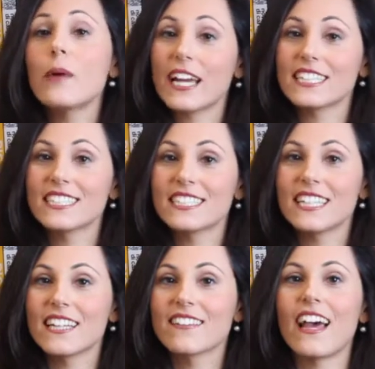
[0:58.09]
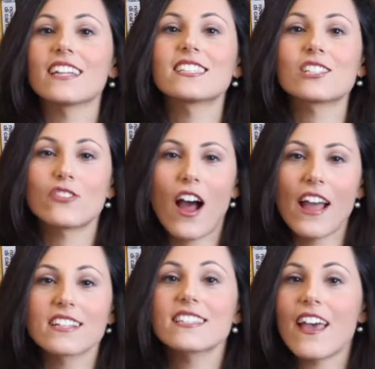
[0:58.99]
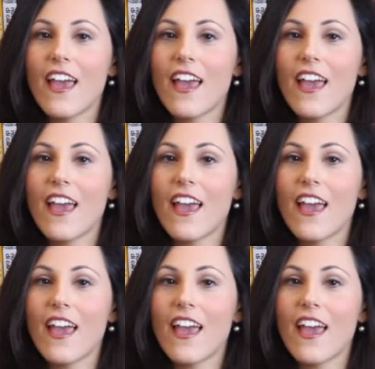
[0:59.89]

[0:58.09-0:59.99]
painting that strikes